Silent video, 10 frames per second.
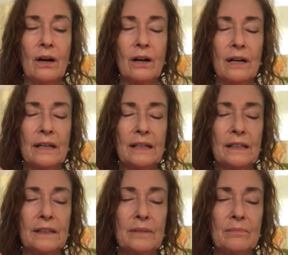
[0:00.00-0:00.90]

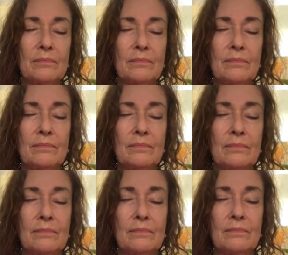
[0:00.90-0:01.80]

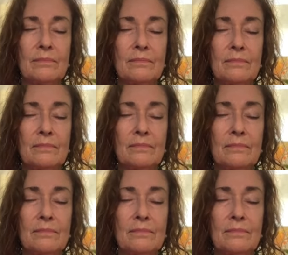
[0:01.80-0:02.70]

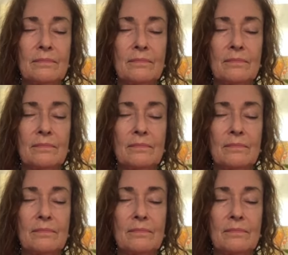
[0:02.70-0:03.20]
(silence)